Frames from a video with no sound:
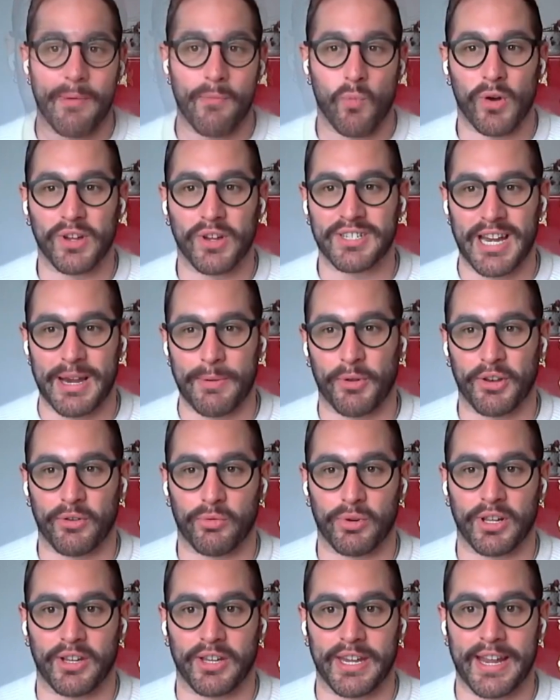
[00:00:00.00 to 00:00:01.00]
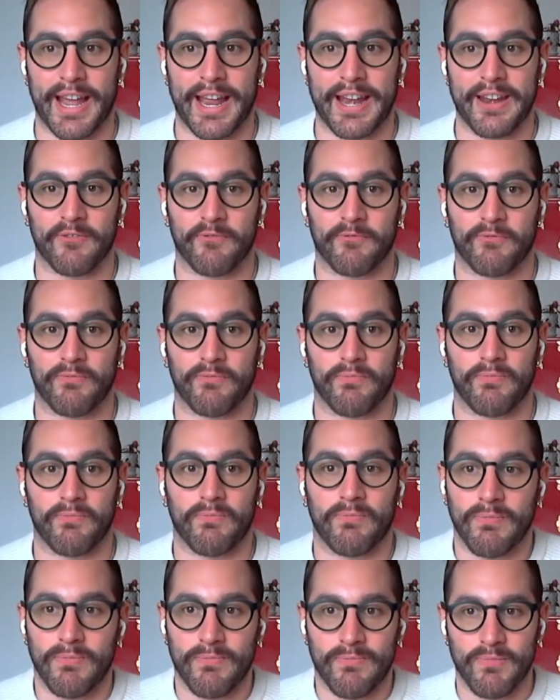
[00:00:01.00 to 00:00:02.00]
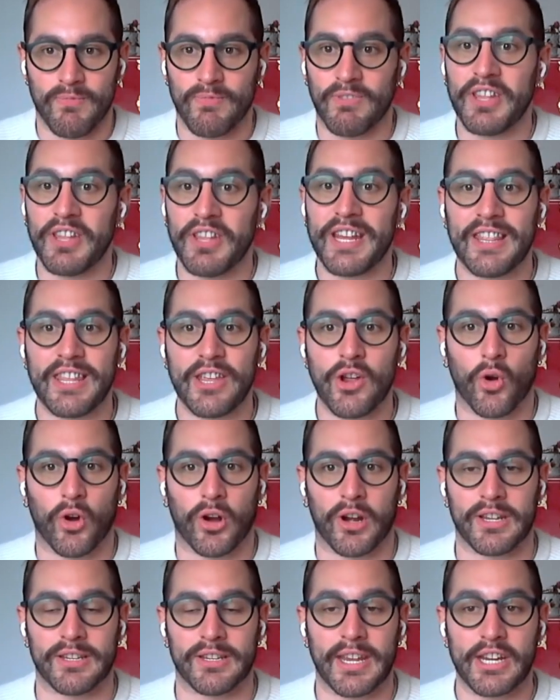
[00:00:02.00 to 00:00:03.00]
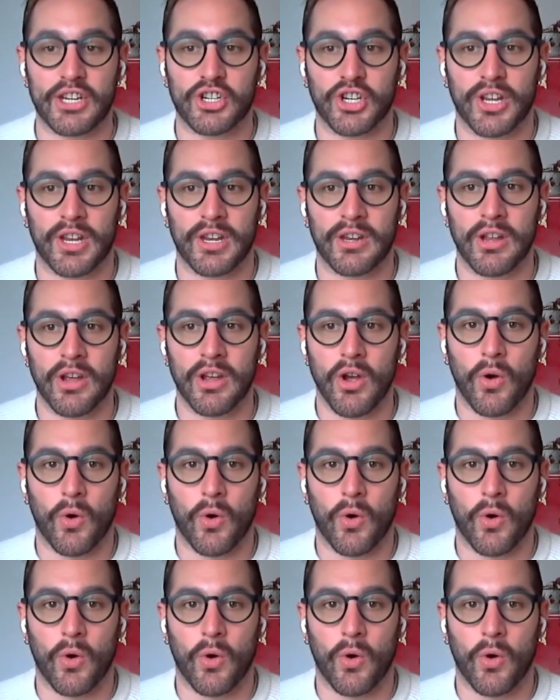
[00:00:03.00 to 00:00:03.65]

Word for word: wasn't able to really kind of lead the organization,